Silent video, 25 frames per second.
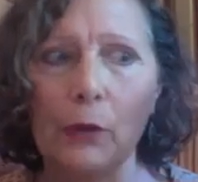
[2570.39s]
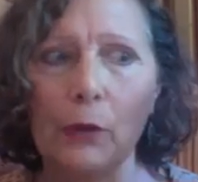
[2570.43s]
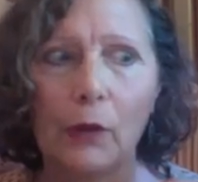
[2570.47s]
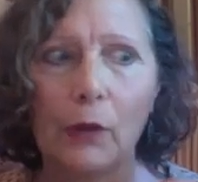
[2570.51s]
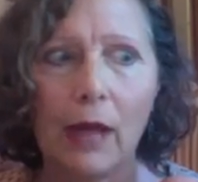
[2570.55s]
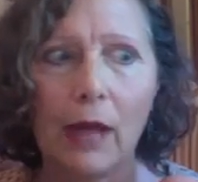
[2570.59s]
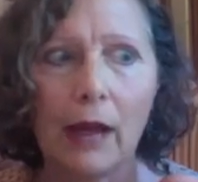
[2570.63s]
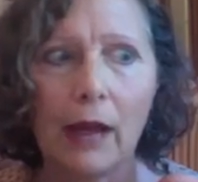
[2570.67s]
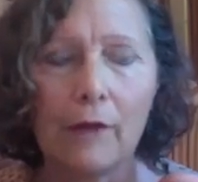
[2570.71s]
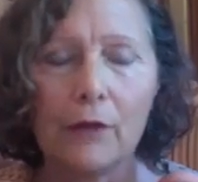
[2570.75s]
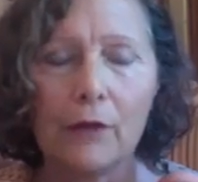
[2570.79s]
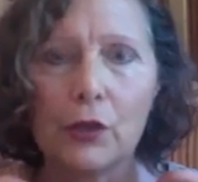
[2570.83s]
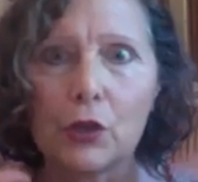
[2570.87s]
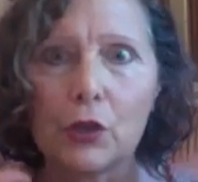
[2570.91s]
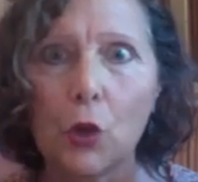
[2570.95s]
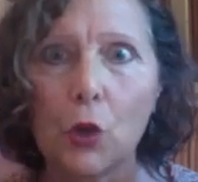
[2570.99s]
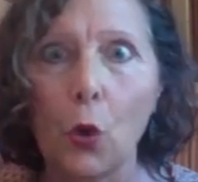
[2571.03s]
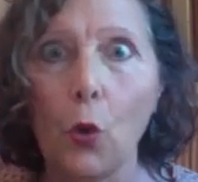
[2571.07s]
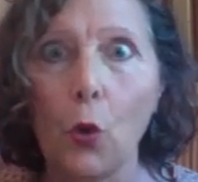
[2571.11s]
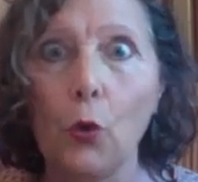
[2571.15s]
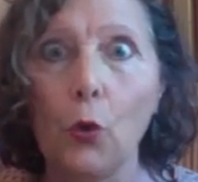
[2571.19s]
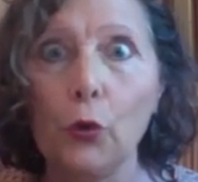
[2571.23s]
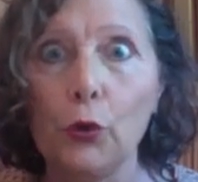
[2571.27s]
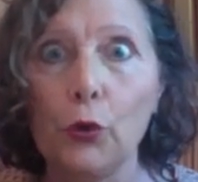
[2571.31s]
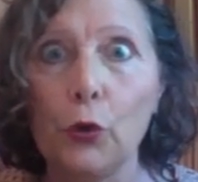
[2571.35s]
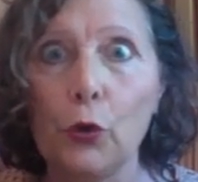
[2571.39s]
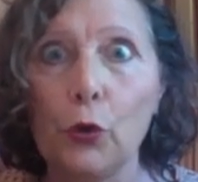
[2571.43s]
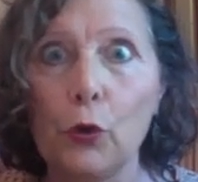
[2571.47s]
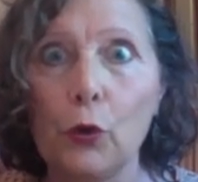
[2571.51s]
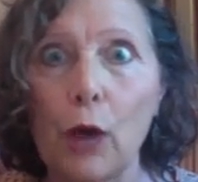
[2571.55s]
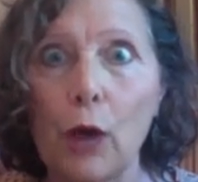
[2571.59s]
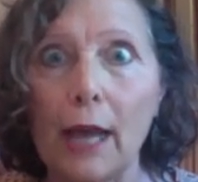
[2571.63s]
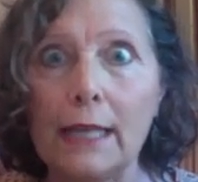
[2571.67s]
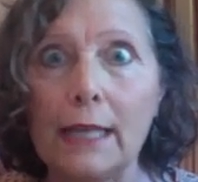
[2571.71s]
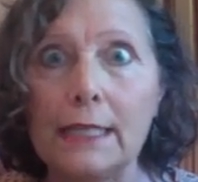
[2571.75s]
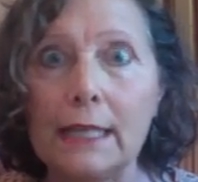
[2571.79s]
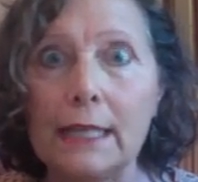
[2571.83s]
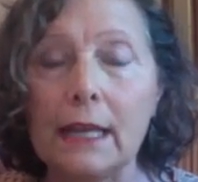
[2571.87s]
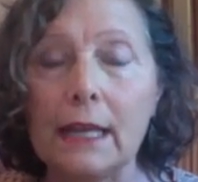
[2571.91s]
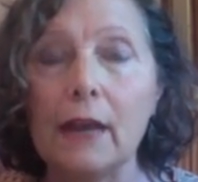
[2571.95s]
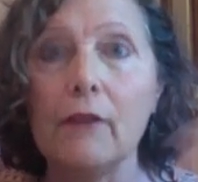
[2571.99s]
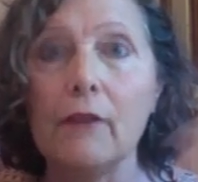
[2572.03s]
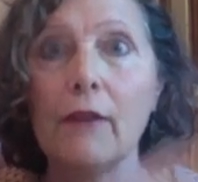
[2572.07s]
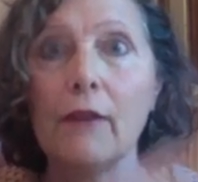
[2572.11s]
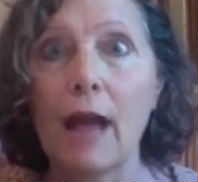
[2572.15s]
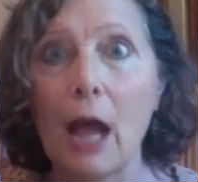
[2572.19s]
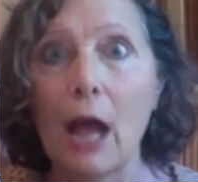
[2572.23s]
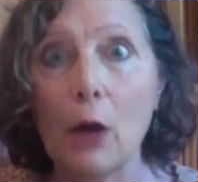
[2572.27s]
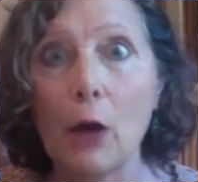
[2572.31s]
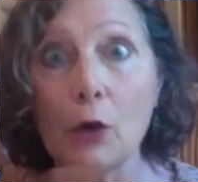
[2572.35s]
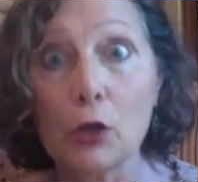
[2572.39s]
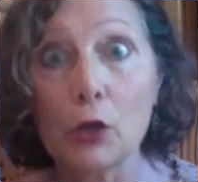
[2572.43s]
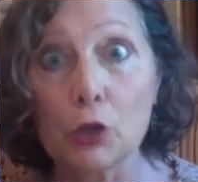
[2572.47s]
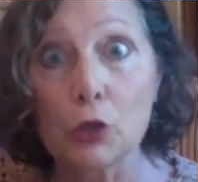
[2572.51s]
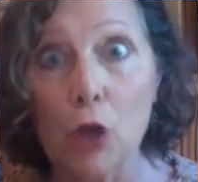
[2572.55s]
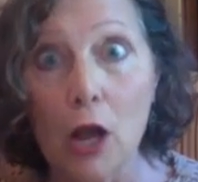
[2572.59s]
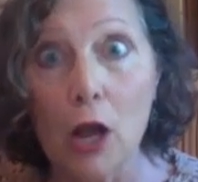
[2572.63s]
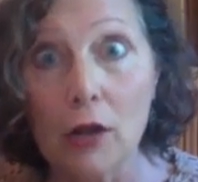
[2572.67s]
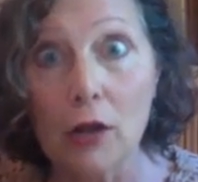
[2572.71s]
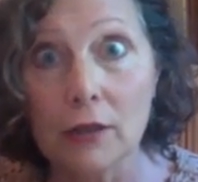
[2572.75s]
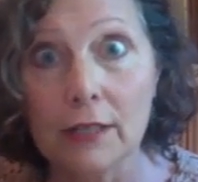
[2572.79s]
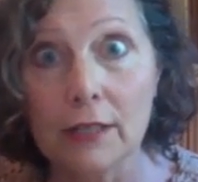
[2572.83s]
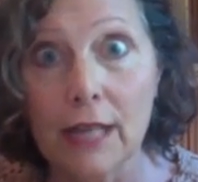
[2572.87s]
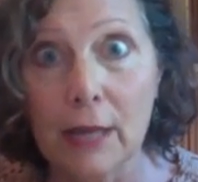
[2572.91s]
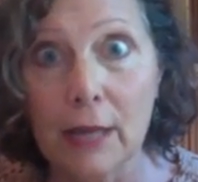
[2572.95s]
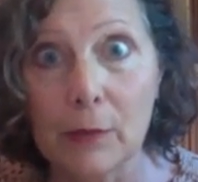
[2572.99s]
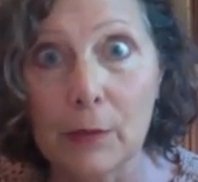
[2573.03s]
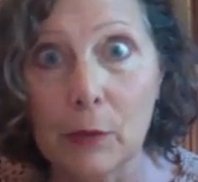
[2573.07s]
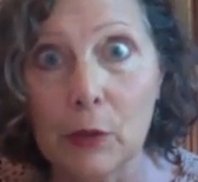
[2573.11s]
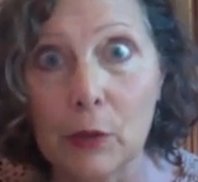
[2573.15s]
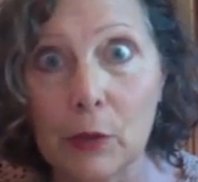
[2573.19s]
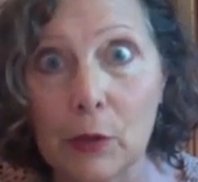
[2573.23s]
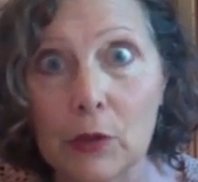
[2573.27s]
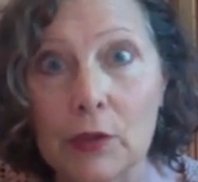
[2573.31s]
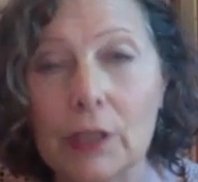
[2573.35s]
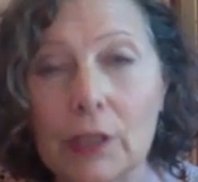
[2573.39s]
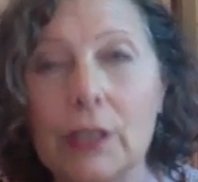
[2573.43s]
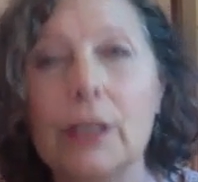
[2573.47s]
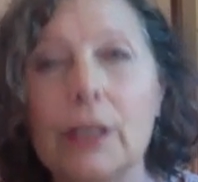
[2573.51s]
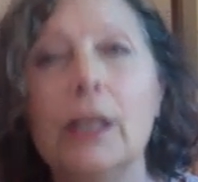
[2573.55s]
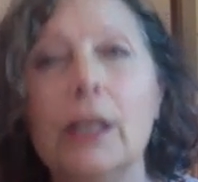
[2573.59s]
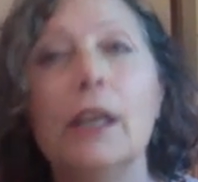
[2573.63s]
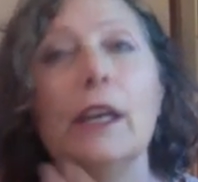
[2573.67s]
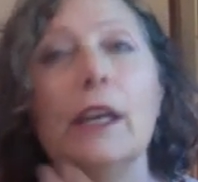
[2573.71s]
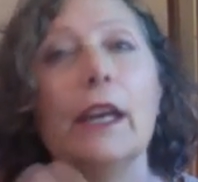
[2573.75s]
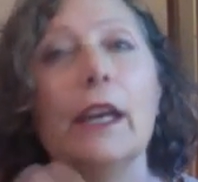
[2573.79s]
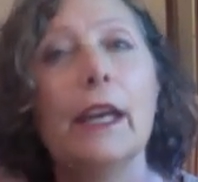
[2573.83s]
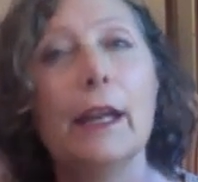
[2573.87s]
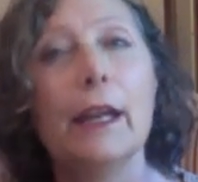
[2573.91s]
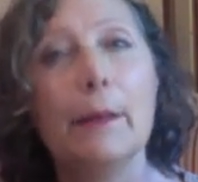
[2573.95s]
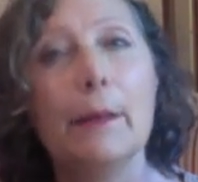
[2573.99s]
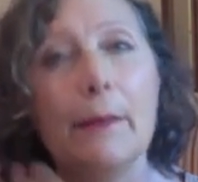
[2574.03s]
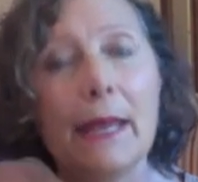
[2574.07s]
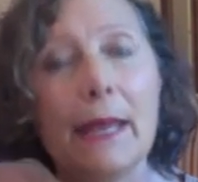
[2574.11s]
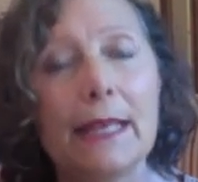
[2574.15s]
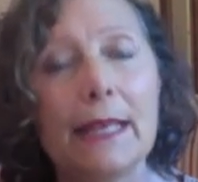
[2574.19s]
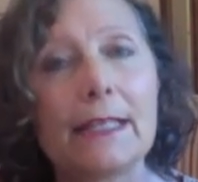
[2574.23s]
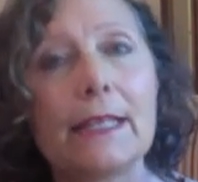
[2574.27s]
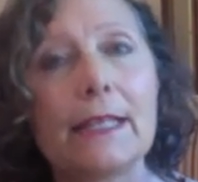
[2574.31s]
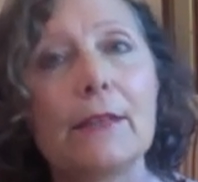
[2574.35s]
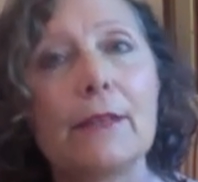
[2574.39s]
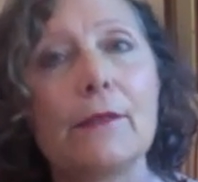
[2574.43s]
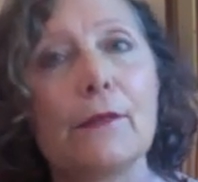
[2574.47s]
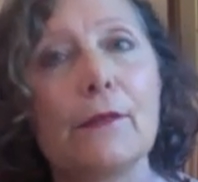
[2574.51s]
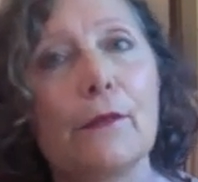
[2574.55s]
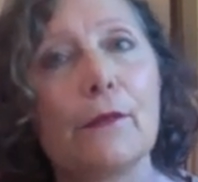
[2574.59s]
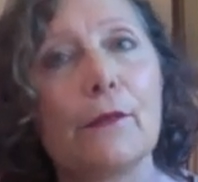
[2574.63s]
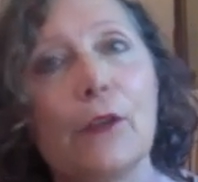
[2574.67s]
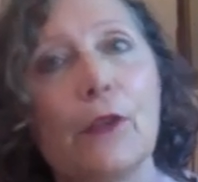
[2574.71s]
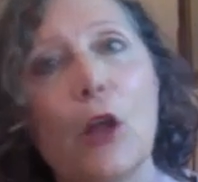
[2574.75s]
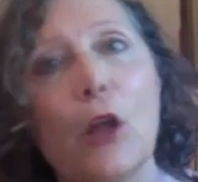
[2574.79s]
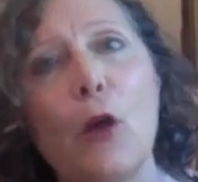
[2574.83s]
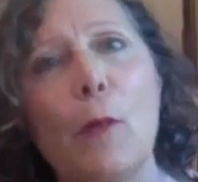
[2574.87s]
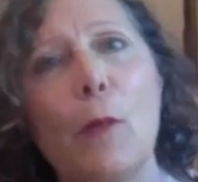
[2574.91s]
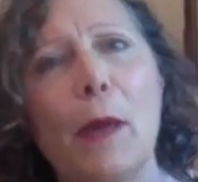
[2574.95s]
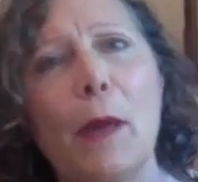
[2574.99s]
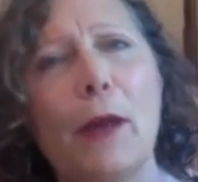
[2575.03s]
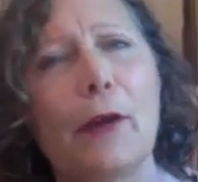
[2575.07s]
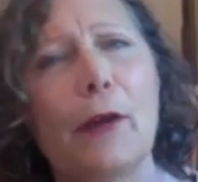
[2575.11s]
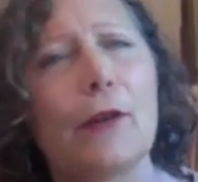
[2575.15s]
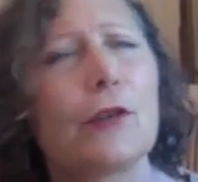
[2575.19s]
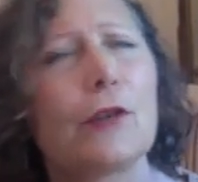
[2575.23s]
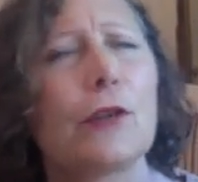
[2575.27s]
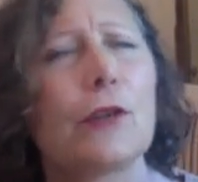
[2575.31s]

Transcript: you'll have this whole new idea of how to talk to that person, and it makes it flow better.